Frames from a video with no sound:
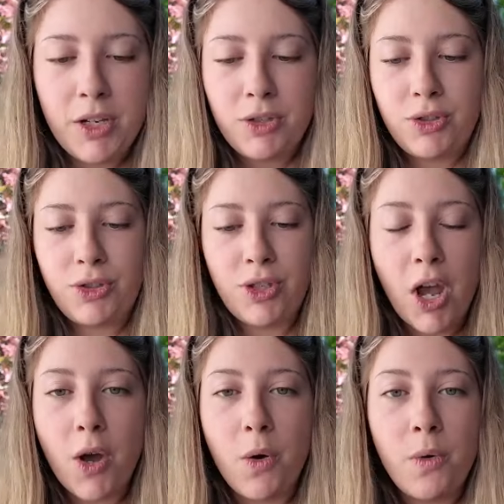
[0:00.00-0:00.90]

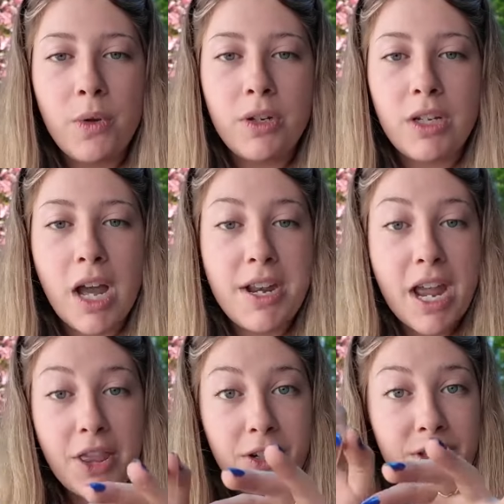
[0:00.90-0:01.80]
So
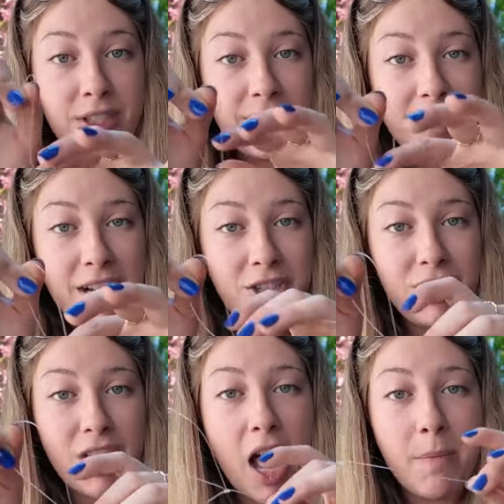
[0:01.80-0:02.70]
another 6
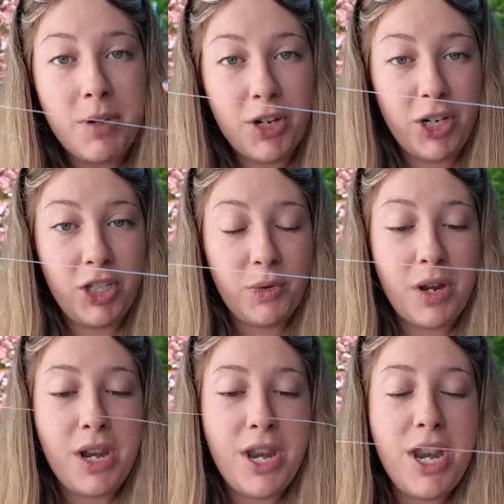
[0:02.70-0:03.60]
inches up, you're gonna do
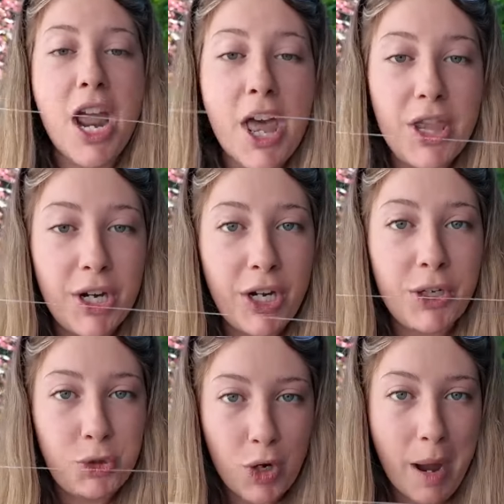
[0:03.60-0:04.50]
another
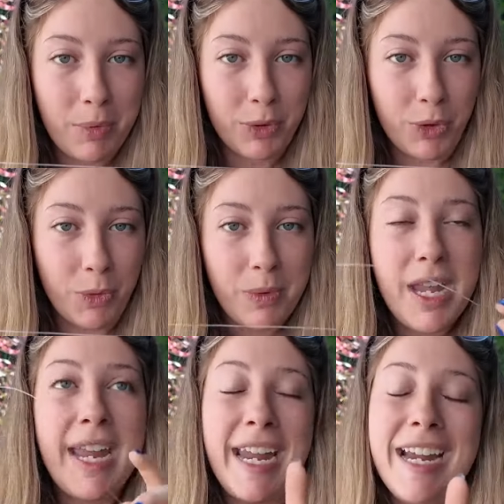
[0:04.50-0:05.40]
dropper loop.
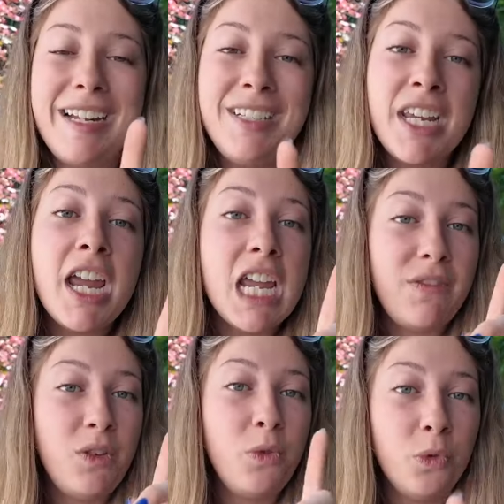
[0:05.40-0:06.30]
And if
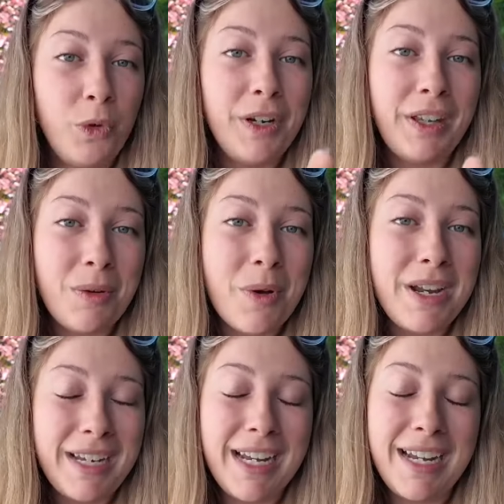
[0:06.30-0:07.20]
you really want to
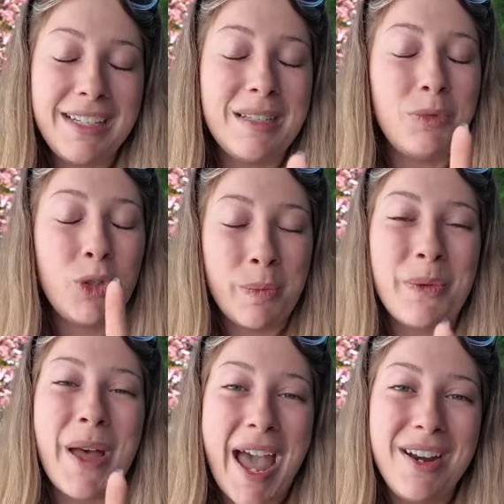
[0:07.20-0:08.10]
get into some
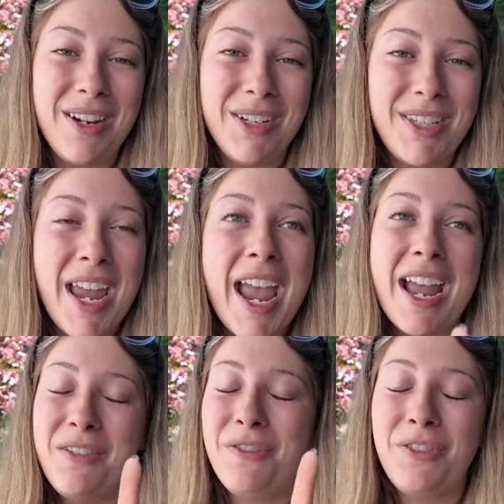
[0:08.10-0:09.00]
triple headers
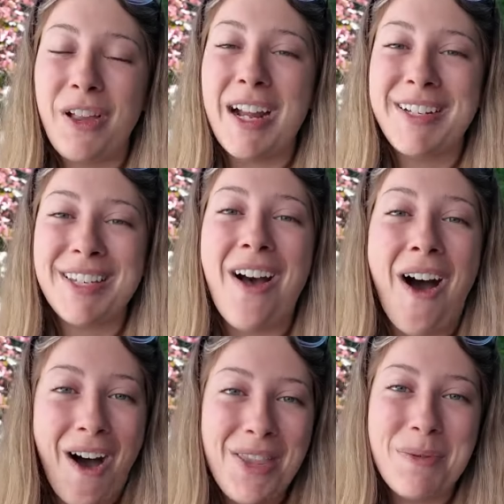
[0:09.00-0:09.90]
and flex
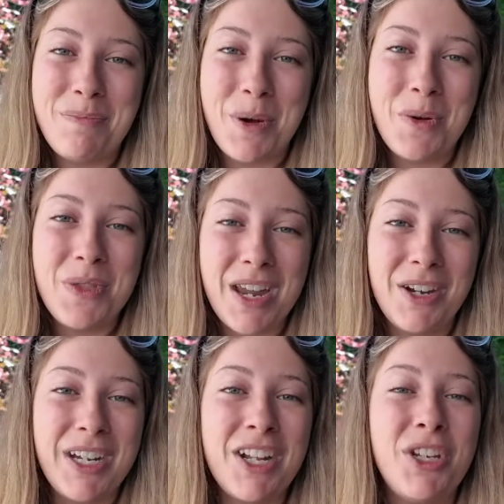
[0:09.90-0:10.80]
on the boat that
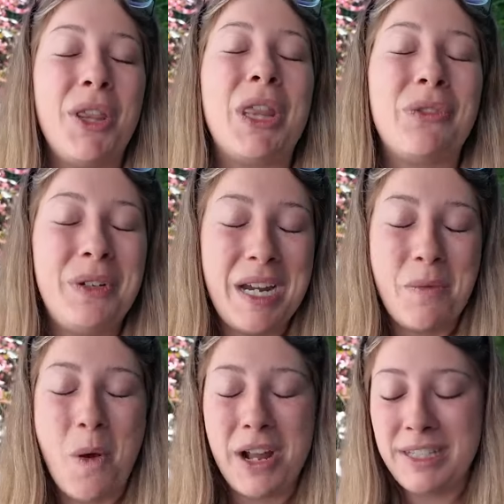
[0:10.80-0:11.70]
you're catching 3 at
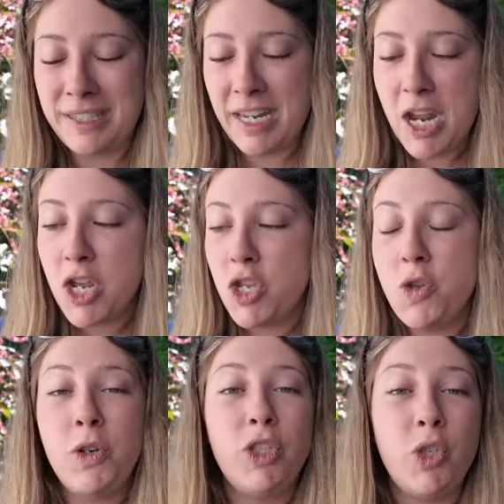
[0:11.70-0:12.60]
once, you
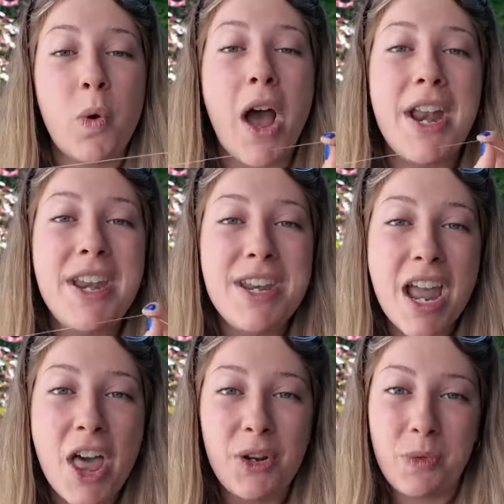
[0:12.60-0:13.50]
can do
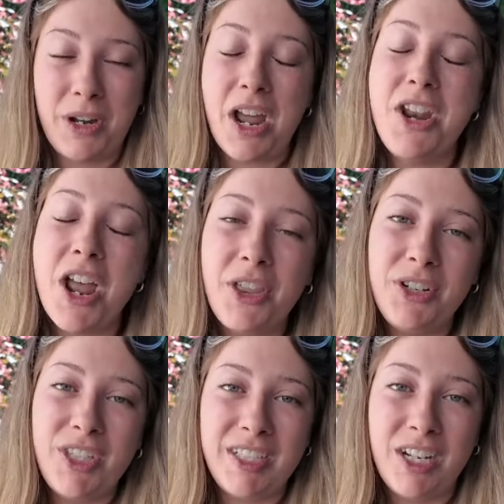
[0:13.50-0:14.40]
another one, another
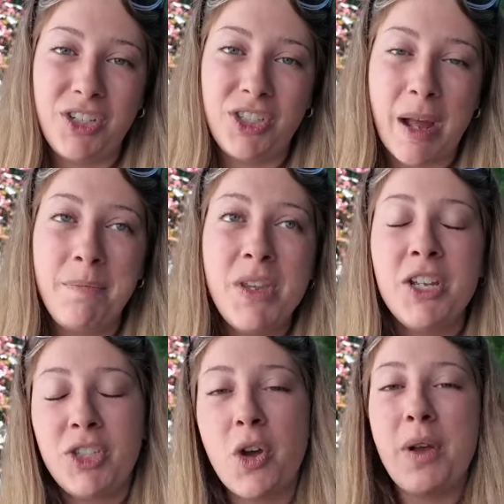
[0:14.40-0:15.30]
6 inches up.
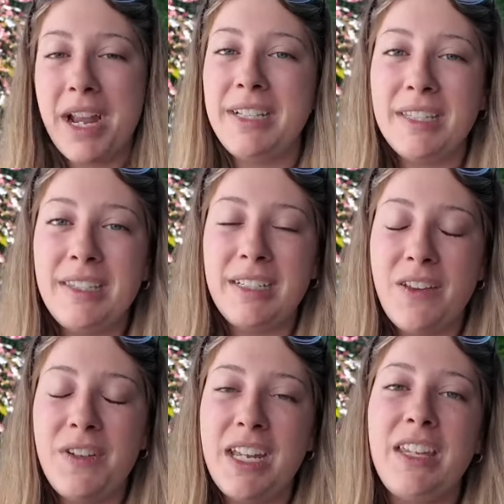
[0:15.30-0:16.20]
So it's a
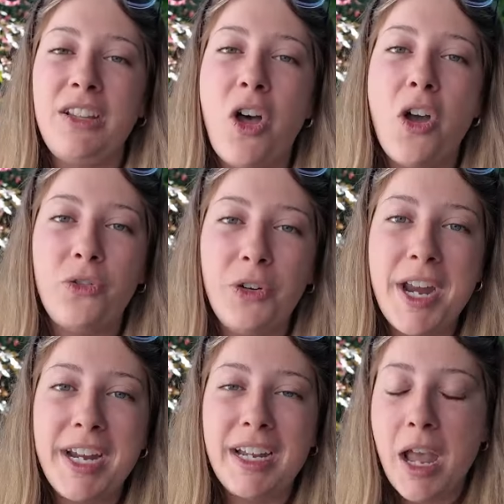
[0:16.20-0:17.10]
significantly long
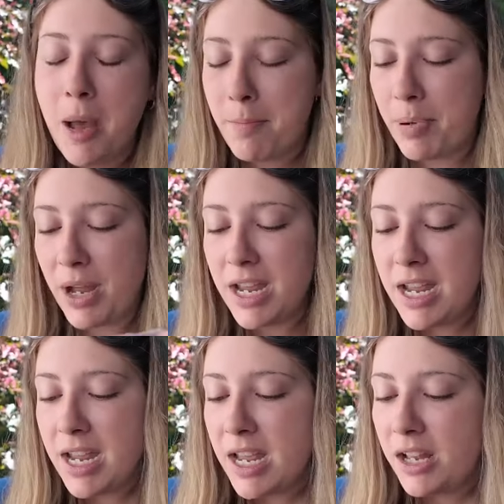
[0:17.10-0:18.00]
rig, but
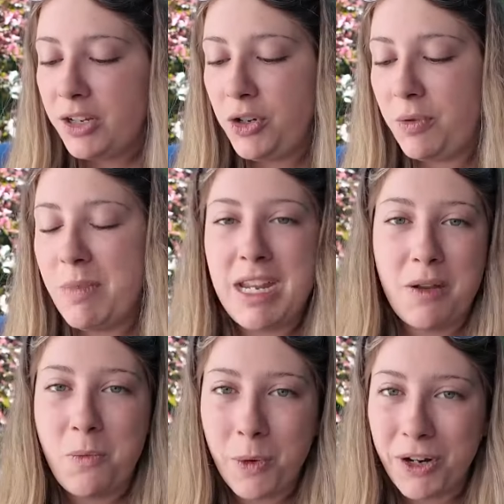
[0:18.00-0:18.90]
you can make
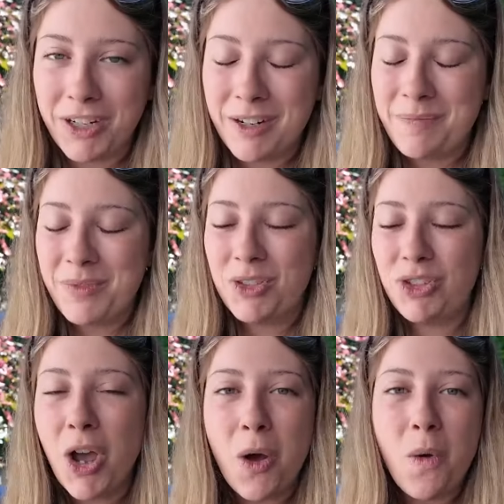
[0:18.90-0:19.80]
it work.
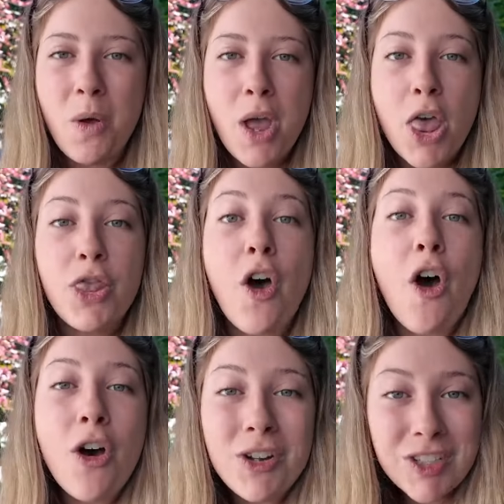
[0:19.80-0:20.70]
So the
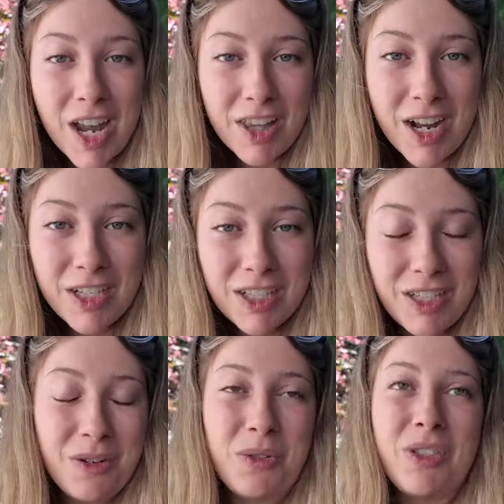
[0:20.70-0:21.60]
hooks I like to
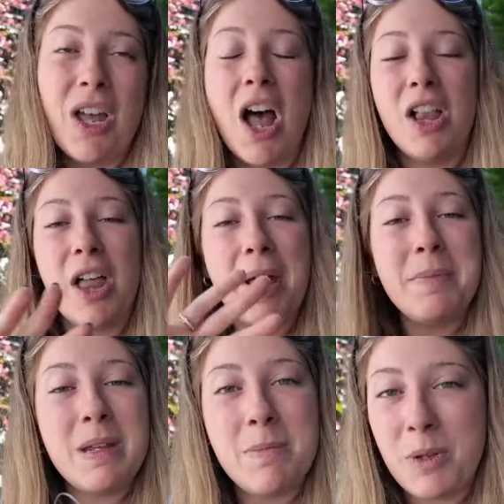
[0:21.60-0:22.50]
use, a lot of
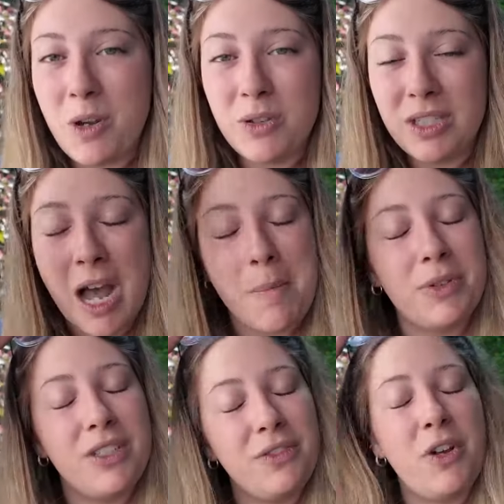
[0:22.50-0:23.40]
people use a couple
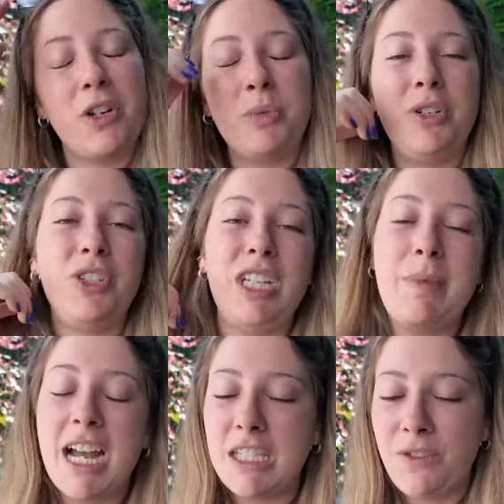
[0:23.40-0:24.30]
different hooks when you're sea
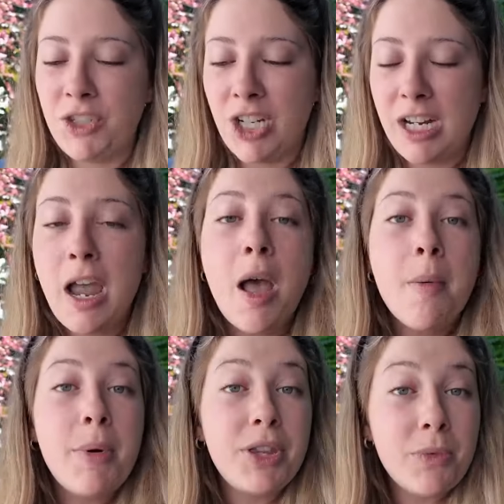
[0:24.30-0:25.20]
bass fishing,
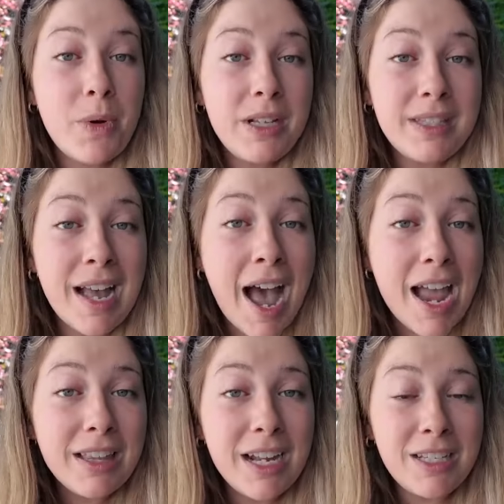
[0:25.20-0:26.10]
but the ones that I
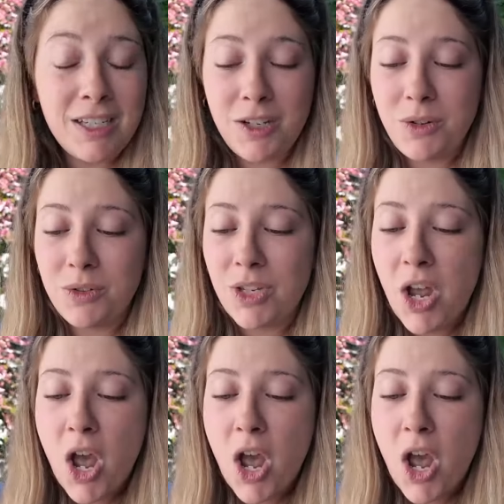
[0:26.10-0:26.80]
like to use